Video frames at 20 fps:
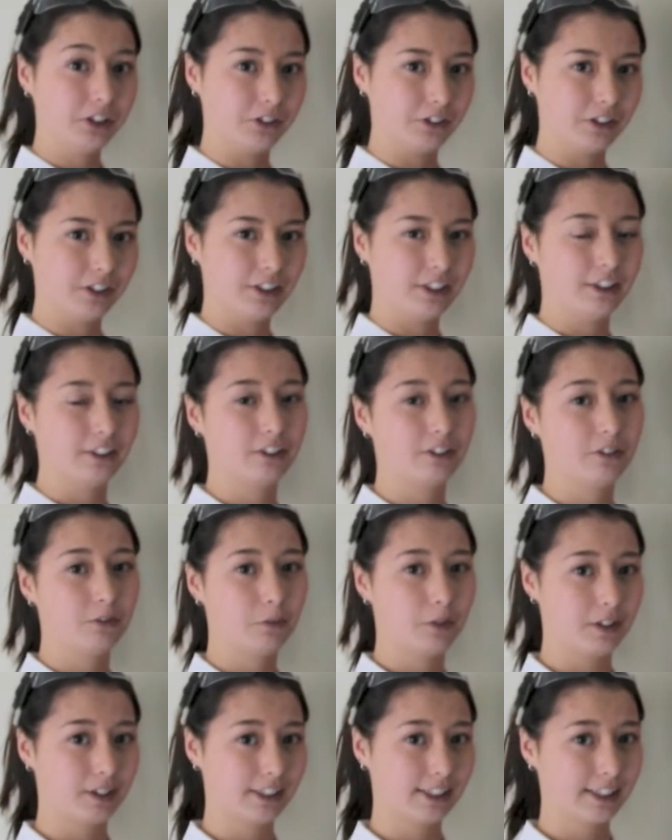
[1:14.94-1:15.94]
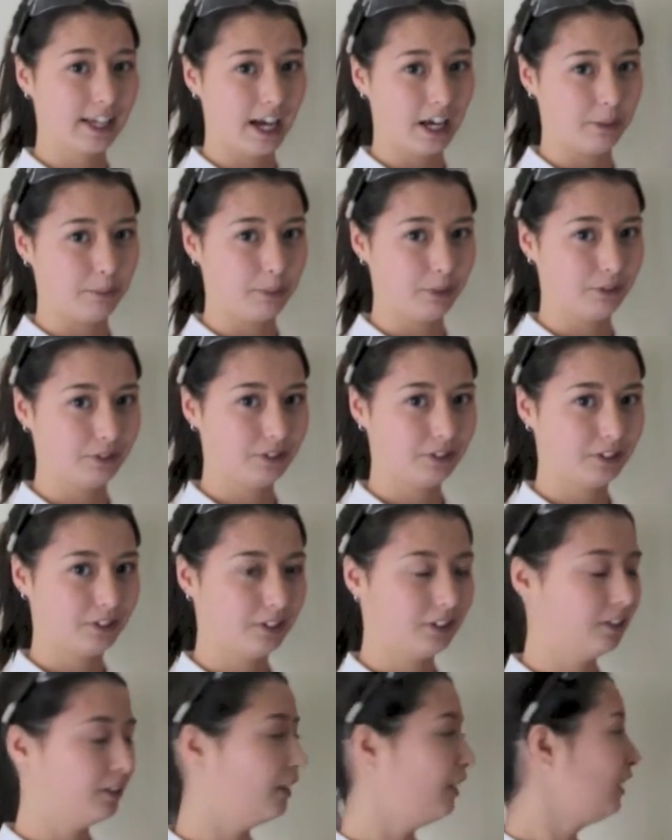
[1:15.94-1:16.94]
used with this catapult.
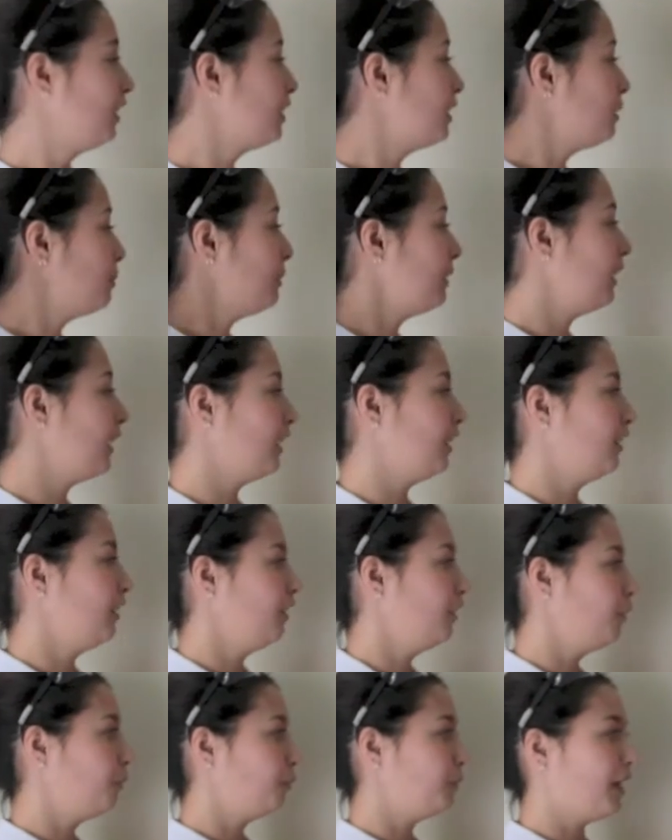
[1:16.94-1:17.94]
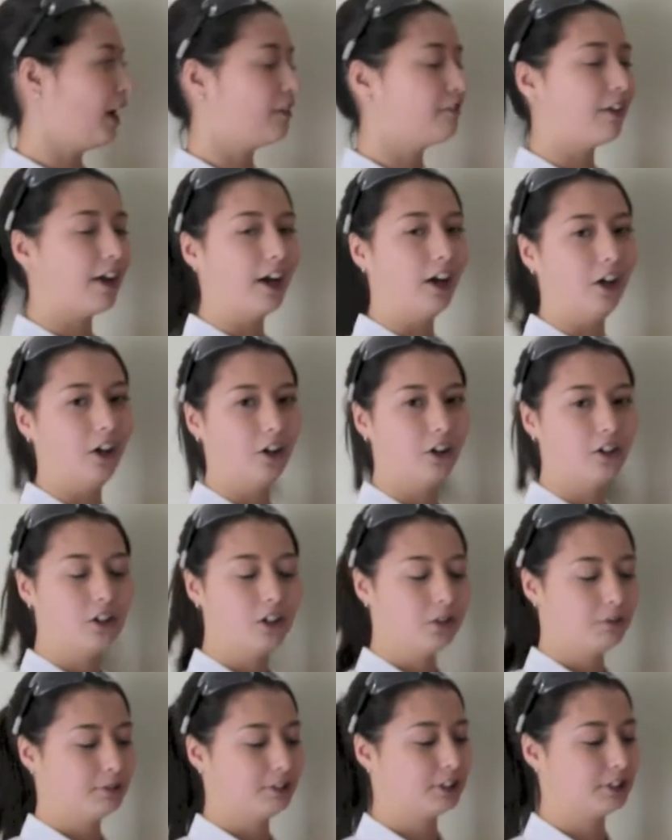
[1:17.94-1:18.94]
To begin, we have L,
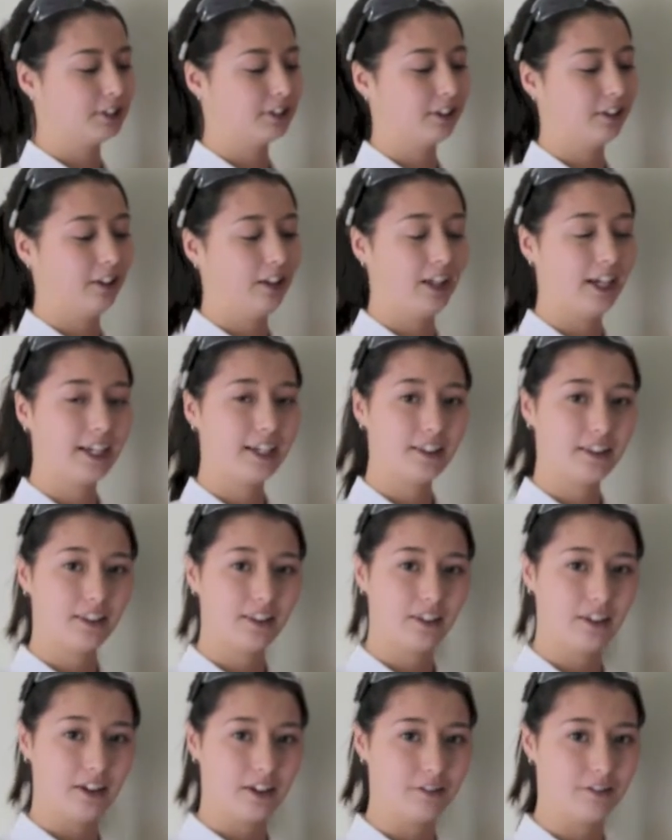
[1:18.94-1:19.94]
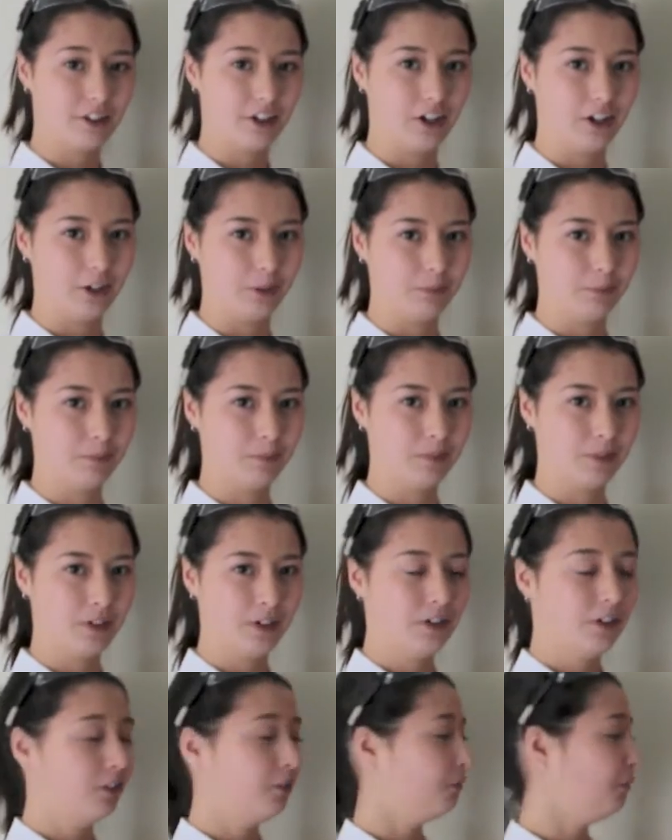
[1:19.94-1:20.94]
which is the length of the arm.
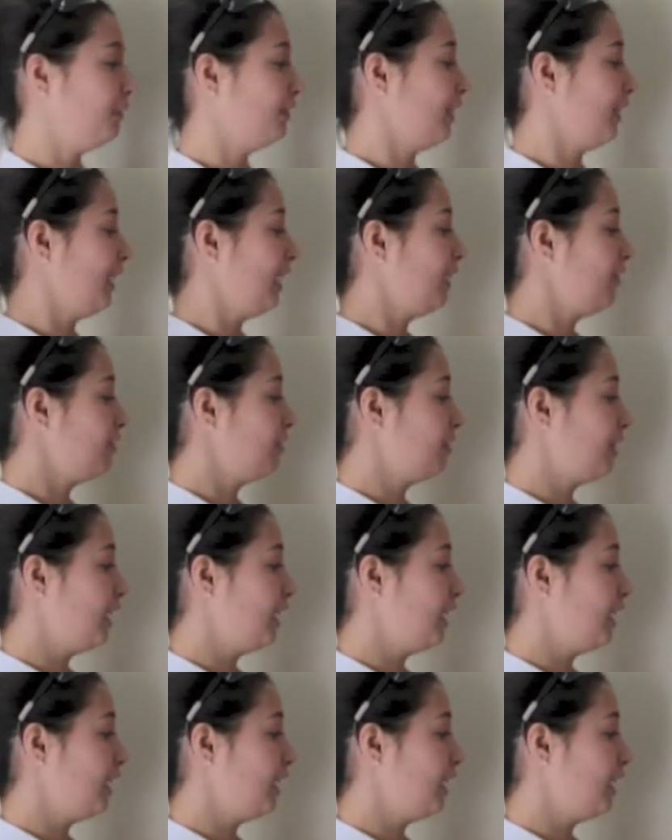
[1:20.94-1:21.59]
We then have